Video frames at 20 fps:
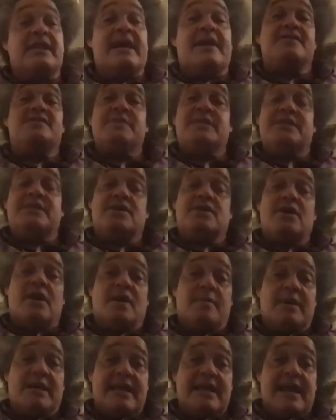very
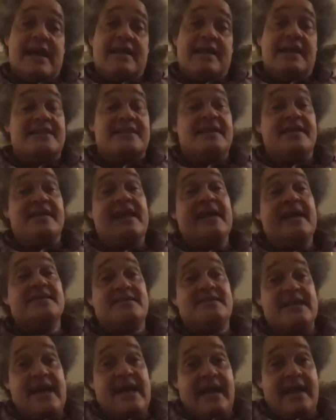strict pyramid
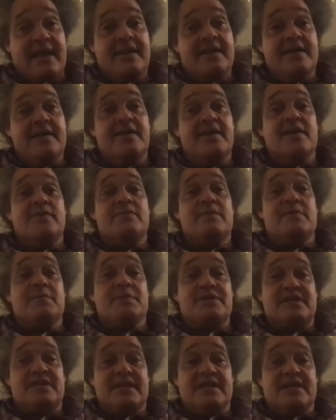structure, right?
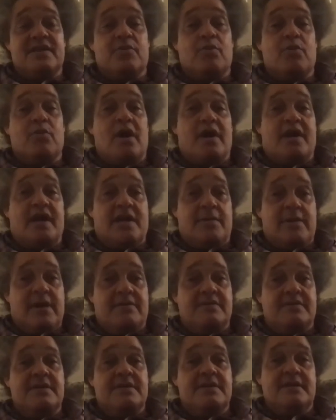So it allows me
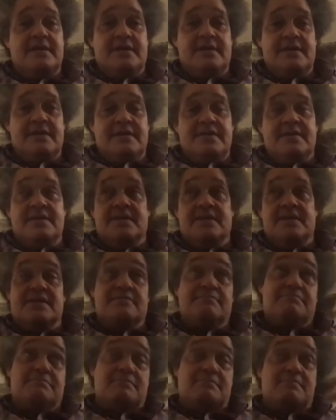to talk about that. Like the
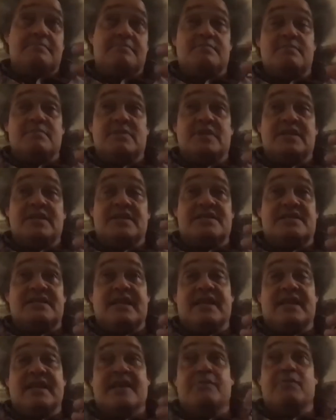next day
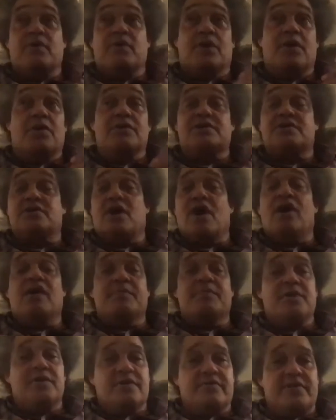when we're sitting there
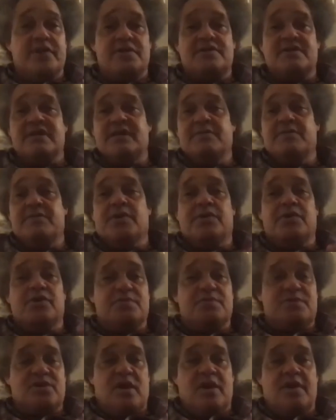walking around
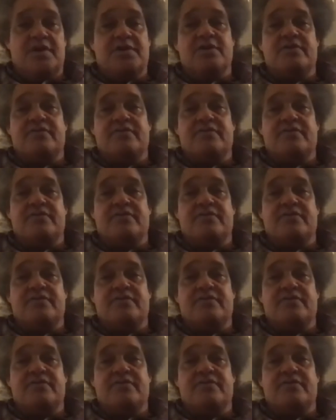the